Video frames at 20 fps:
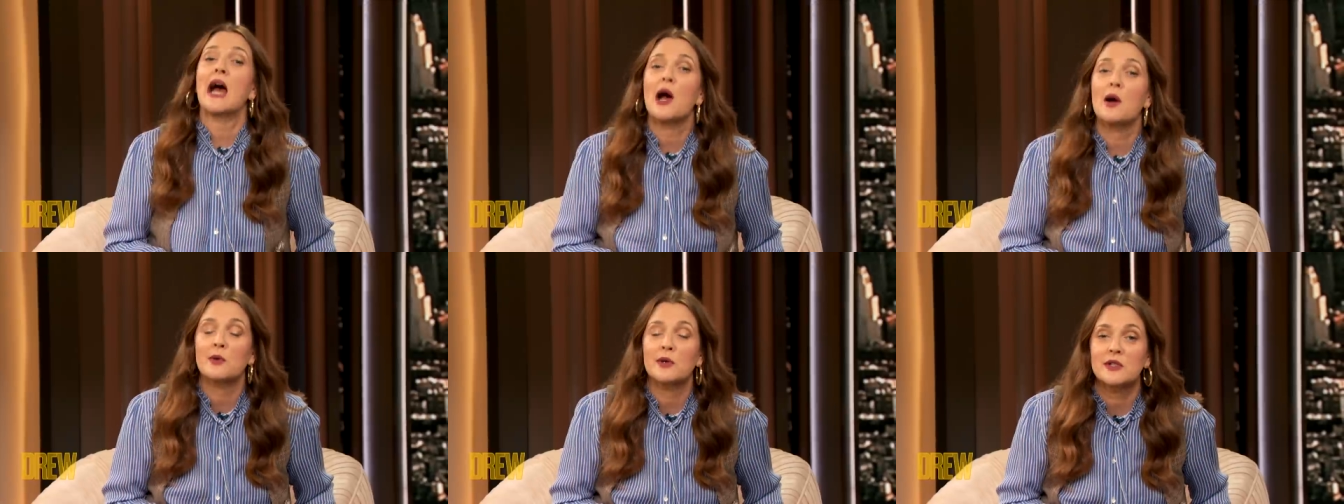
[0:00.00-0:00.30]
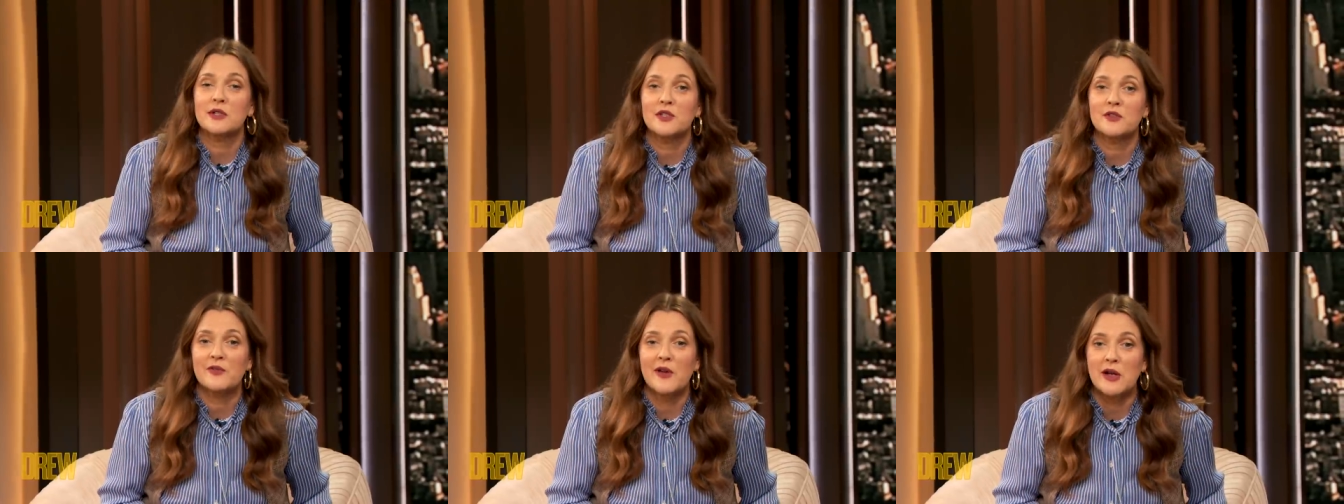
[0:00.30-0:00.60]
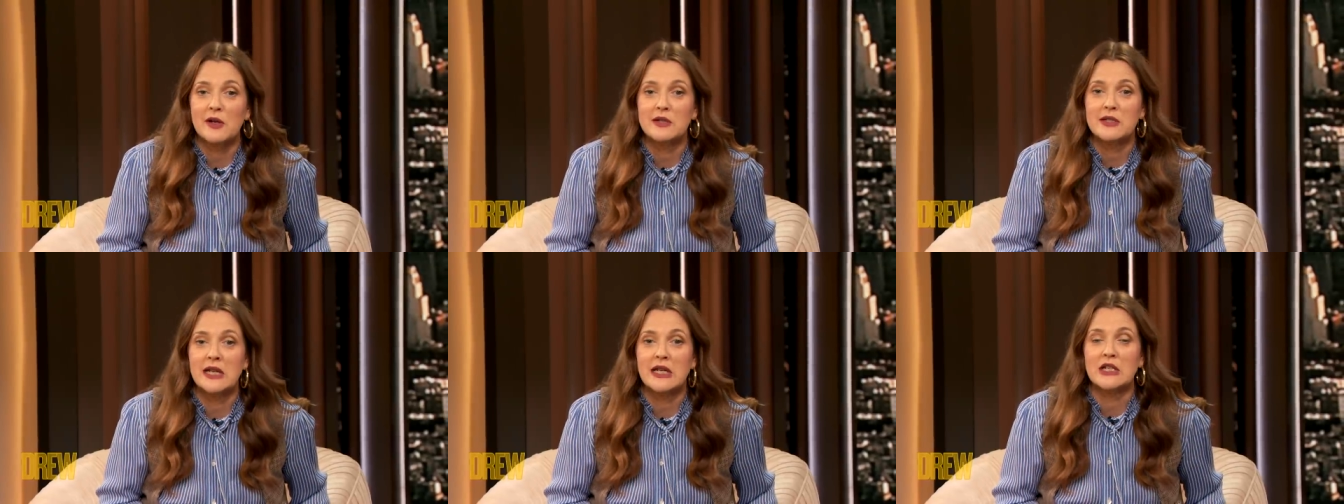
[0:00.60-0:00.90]
Towers
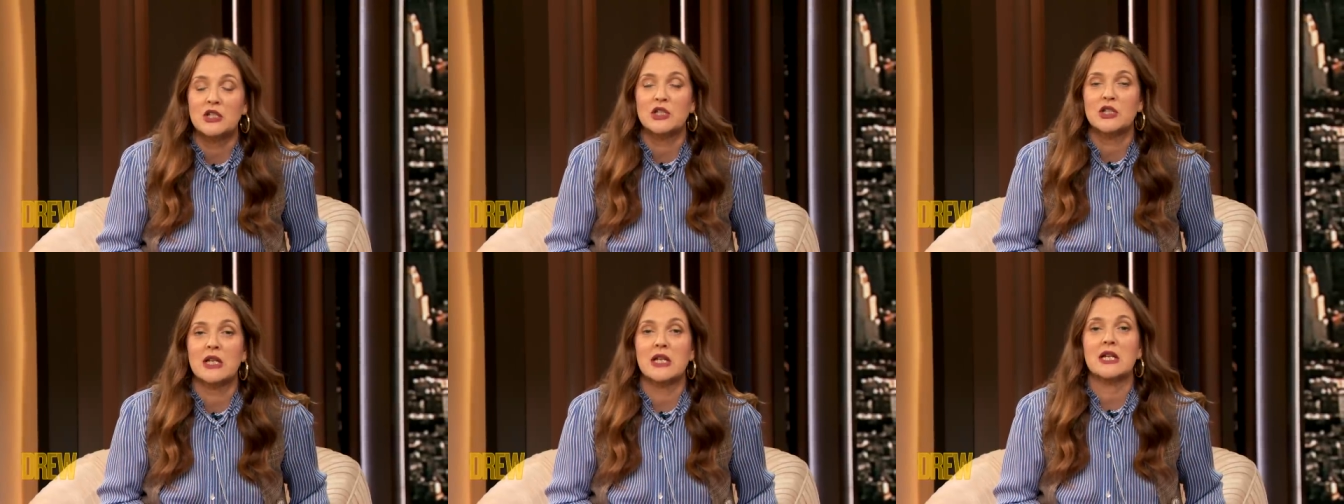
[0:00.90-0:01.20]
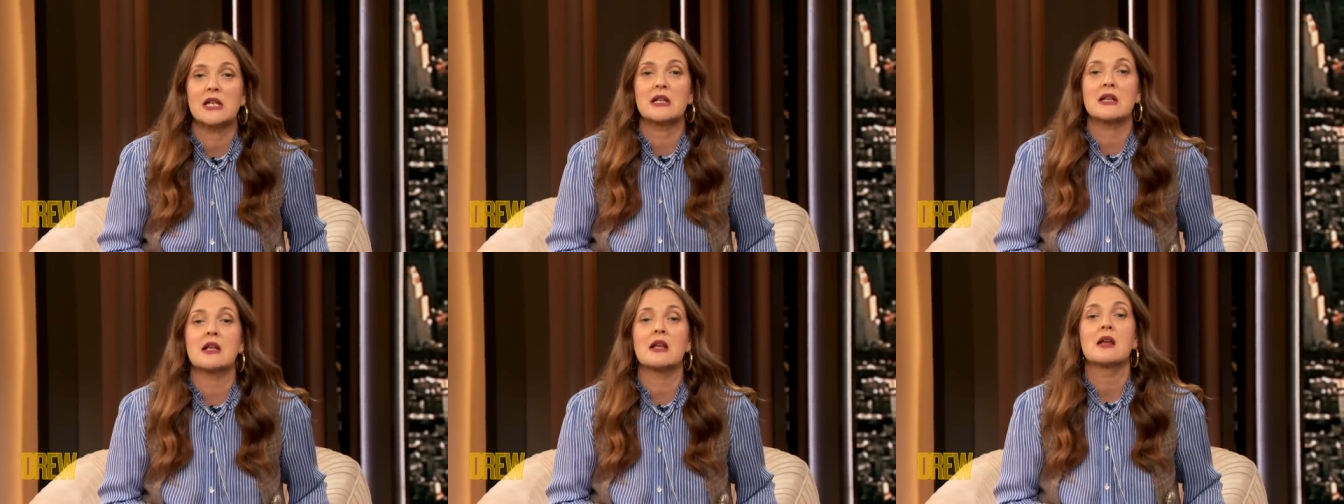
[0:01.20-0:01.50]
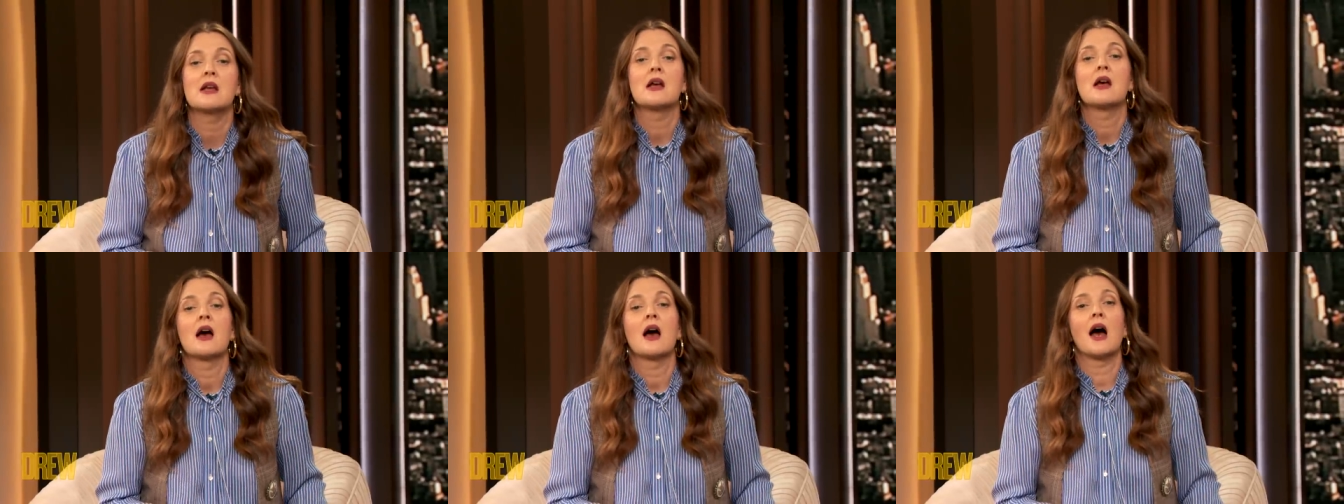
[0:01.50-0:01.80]
Foundation.
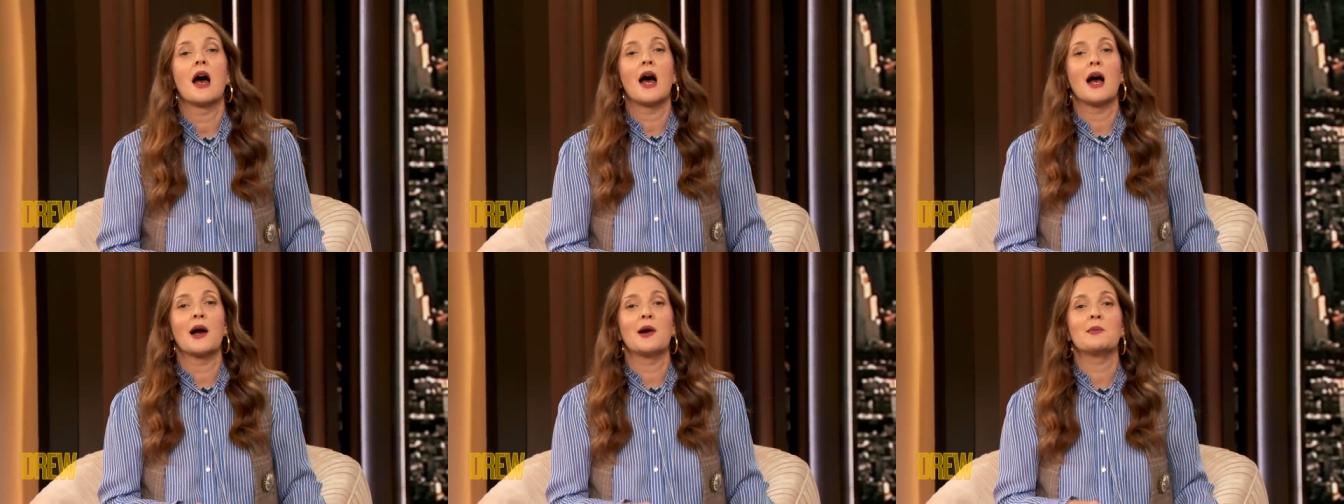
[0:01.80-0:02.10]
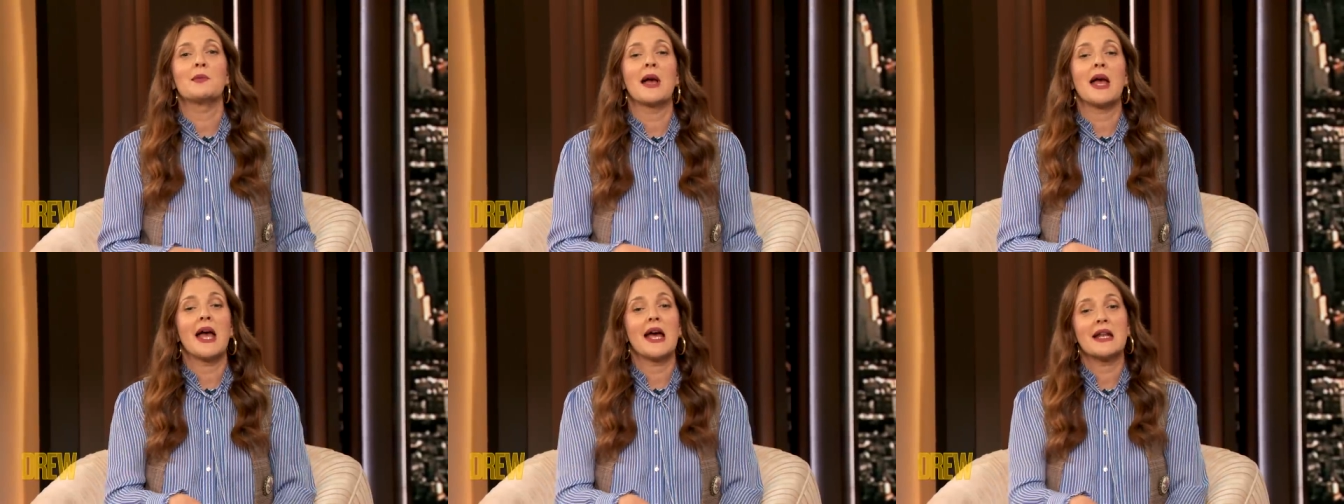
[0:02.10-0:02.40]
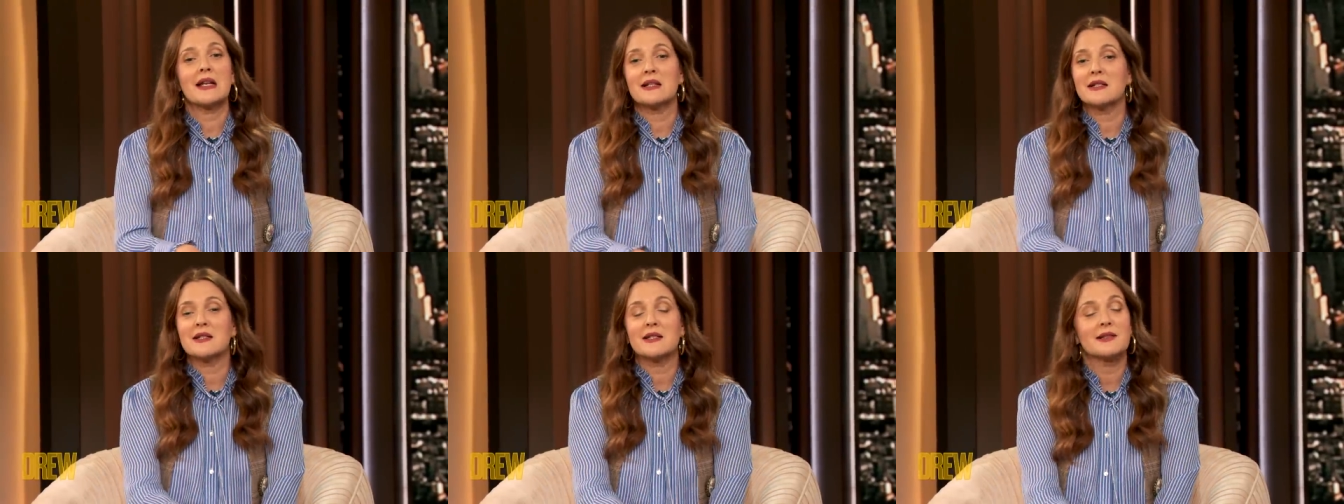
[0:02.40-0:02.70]

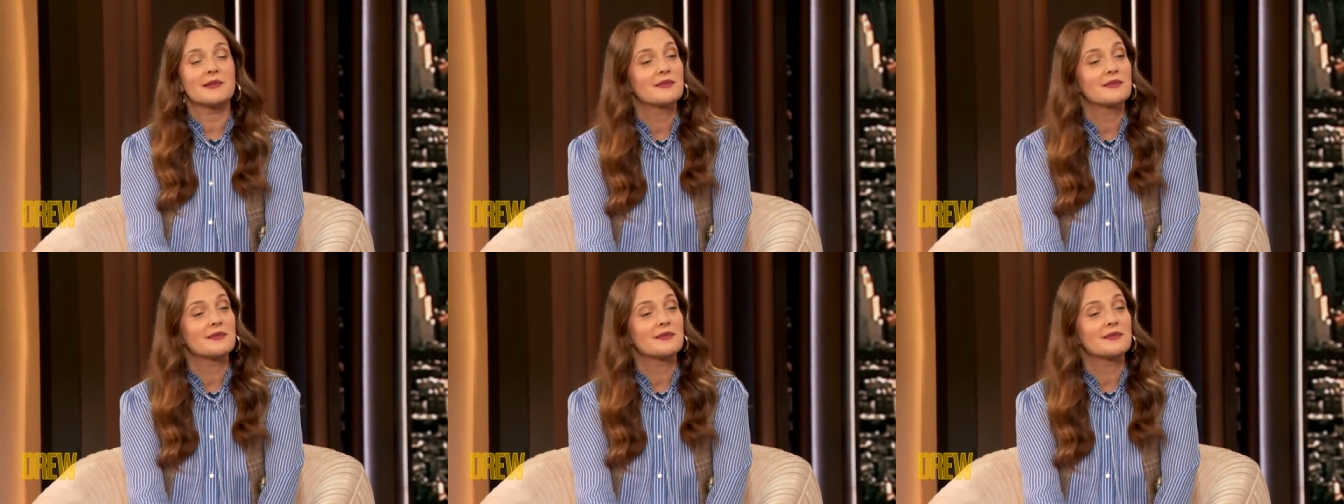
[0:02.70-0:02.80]
And